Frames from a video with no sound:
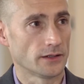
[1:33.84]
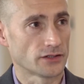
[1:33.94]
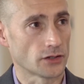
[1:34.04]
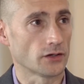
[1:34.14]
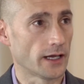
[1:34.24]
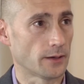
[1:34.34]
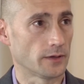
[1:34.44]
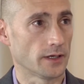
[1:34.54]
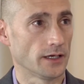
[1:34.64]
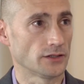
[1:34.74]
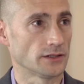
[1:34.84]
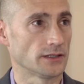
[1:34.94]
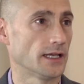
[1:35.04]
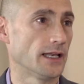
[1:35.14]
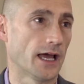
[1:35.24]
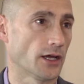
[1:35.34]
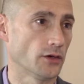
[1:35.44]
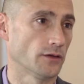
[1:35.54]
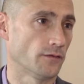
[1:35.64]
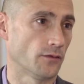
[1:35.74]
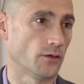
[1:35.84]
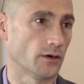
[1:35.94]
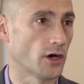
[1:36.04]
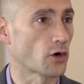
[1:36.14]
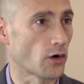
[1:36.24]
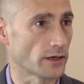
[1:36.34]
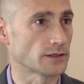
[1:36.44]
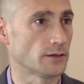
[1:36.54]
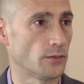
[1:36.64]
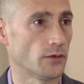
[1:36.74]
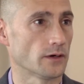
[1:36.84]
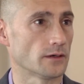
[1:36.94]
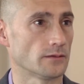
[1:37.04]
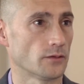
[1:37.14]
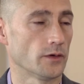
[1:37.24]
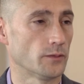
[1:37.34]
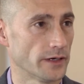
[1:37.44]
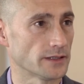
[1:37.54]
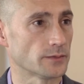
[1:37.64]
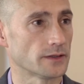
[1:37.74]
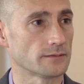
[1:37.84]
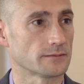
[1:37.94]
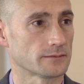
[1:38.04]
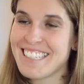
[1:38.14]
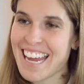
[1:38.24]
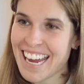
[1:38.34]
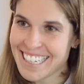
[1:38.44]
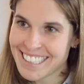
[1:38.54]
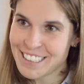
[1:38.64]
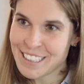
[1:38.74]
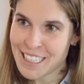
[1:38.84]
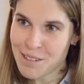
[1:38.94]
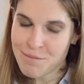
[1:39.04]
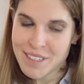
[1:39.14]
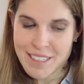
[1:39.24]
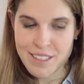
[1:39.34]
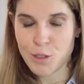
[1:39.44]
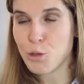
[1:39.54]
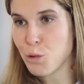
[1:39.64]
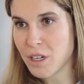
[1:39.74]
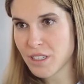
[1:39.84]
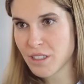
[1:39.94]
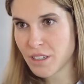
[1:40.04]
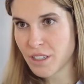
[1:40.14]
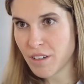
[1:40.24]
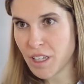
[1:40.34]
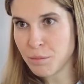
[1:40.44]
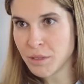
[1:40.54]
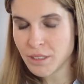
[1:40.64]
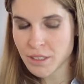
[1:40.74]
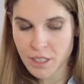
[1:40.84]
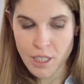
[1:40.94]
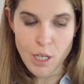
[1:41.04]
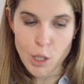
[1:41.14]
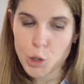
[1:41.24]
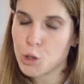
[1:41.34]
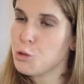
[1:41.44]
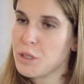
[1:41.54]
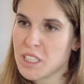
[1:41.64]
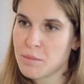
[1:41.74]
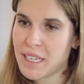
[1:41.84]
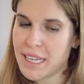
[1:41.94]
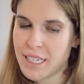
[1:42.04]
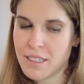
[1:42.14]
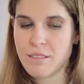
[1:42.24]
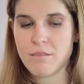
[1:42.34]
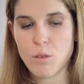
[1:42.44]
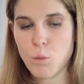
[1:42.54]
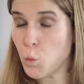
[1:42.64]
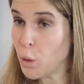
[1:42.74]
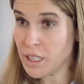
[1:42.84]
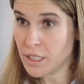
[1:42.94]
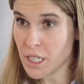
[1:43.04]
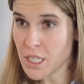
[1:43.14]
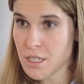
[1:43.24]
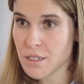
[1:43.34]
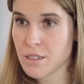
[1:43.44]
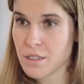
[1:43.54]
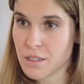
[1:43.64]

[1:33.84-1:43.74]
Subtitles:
certain applications and not good for across-the-board replacement. The AEDM is a U.S. development. Could you explain what it does?